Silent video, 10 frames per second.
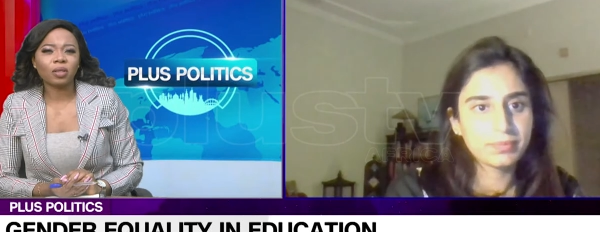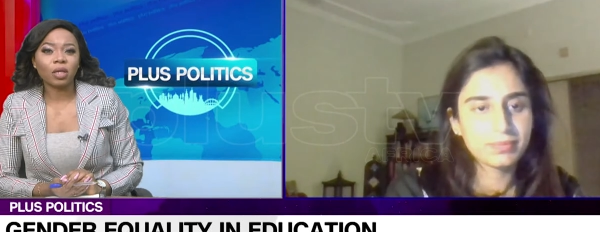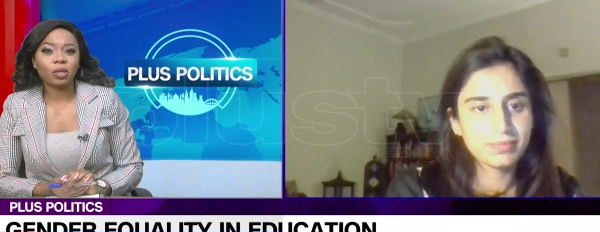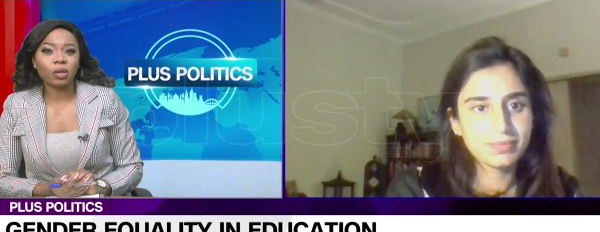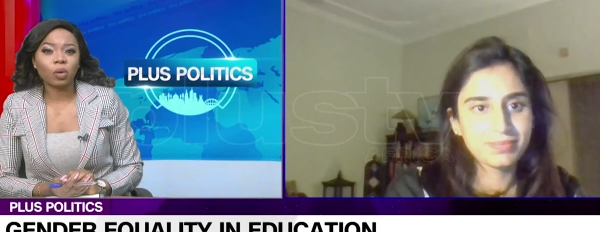
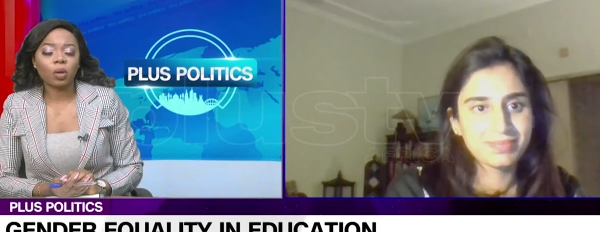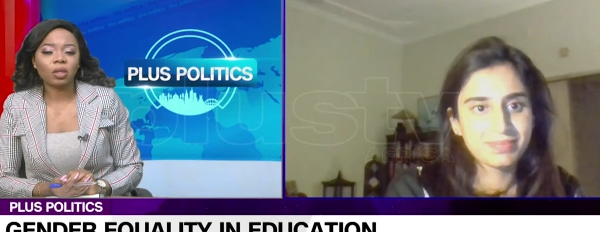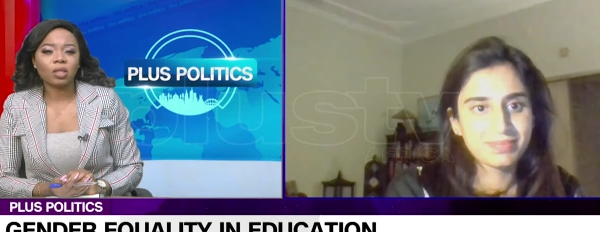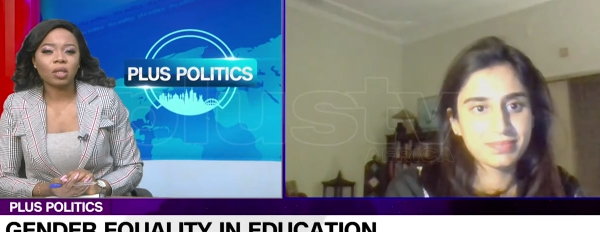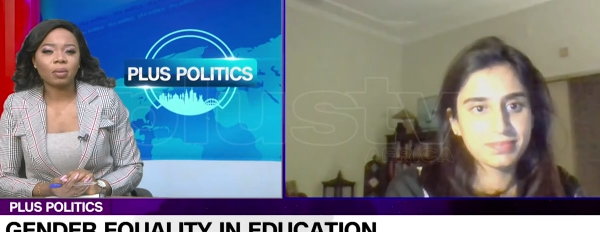Speaker 1: gender
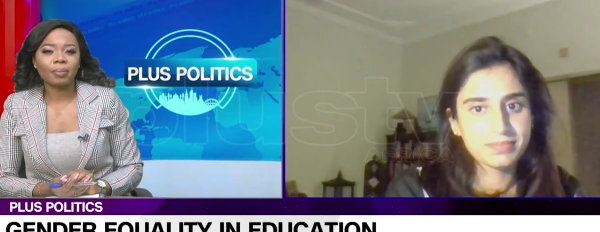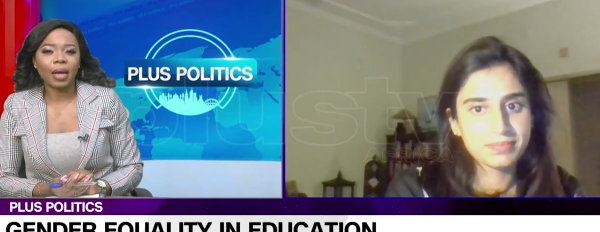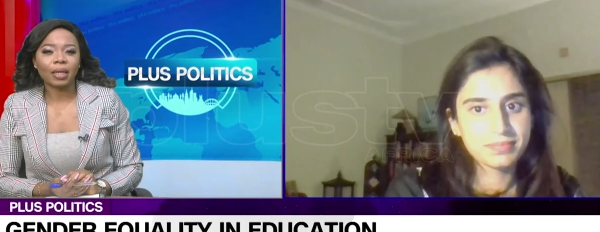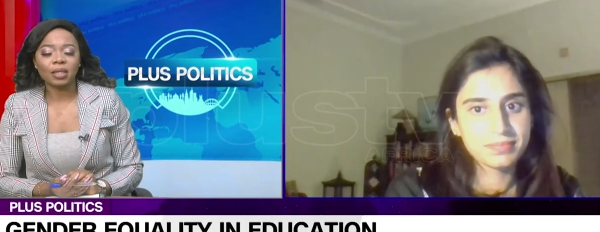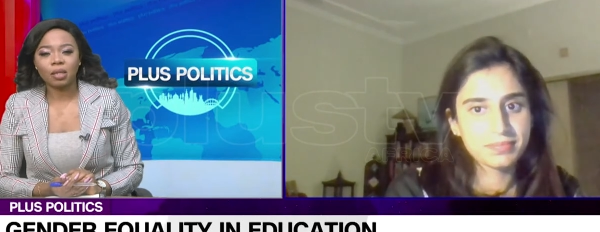equality in
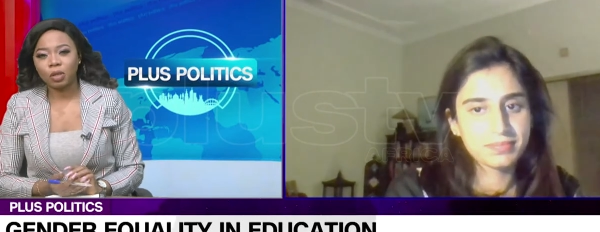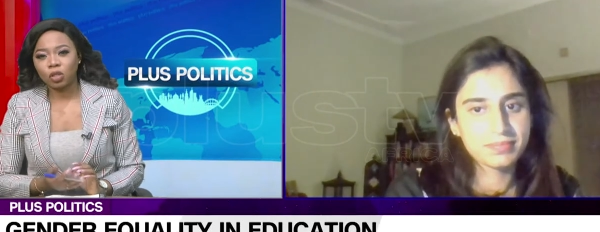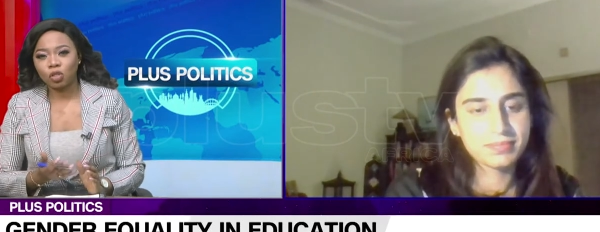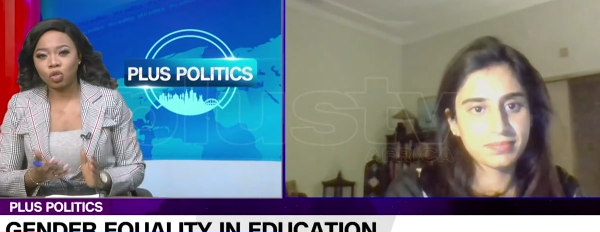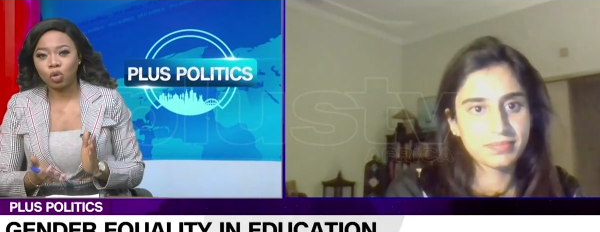Pakistan
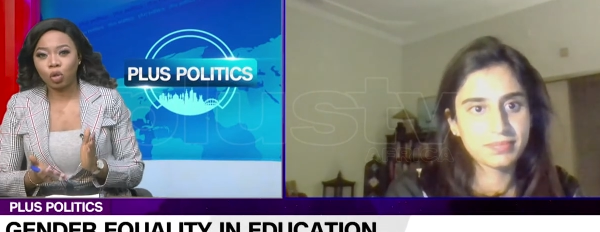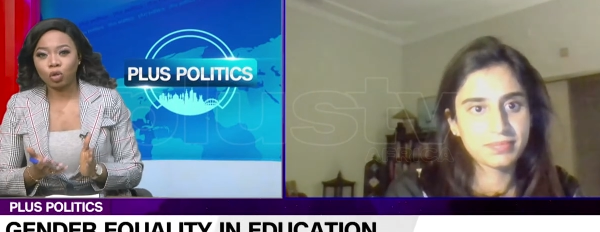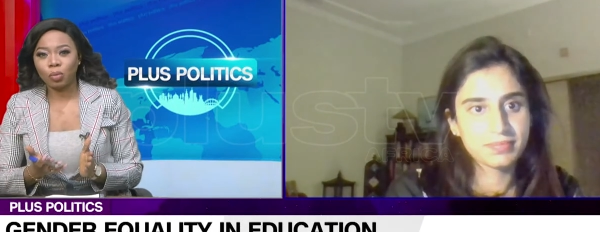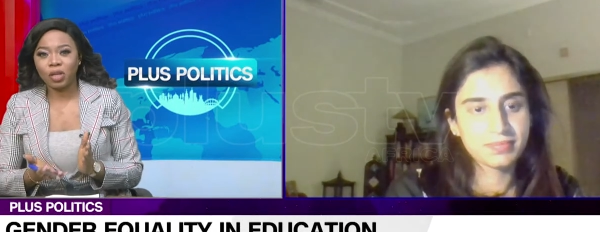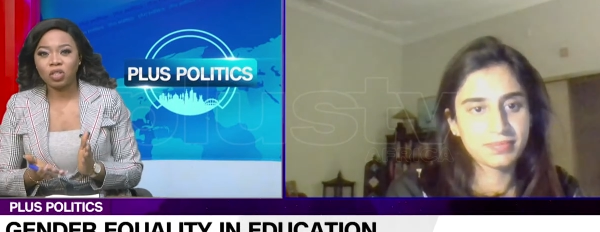because you
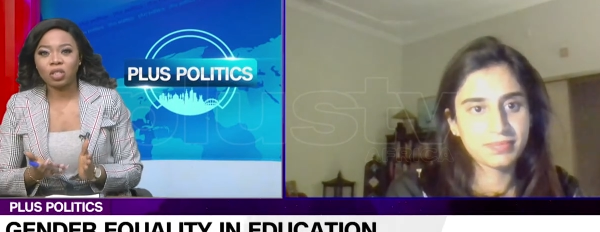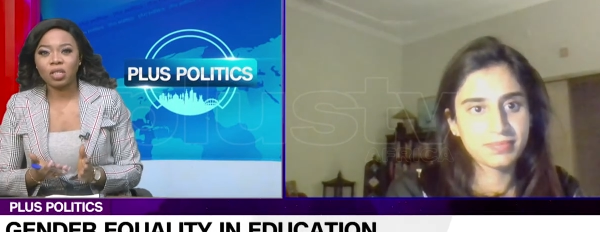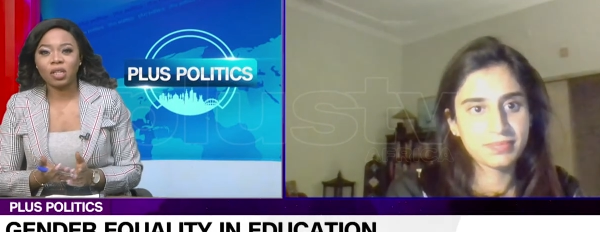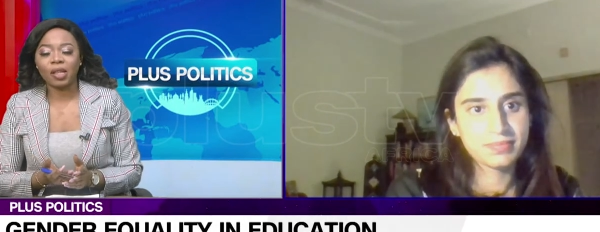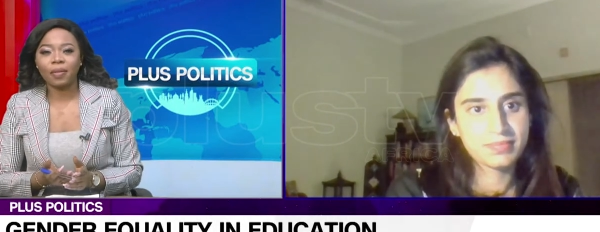also
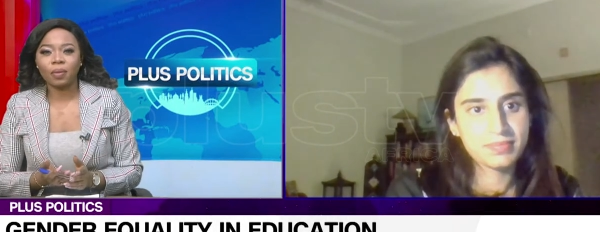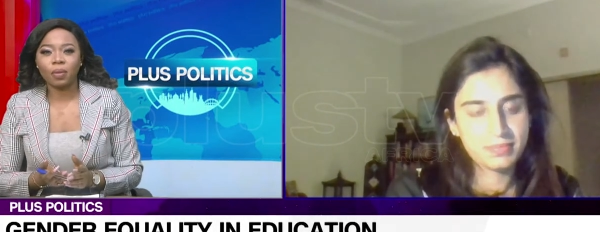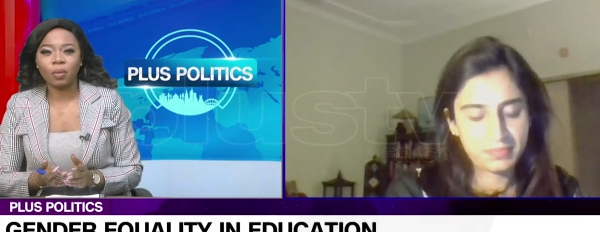mentioned it that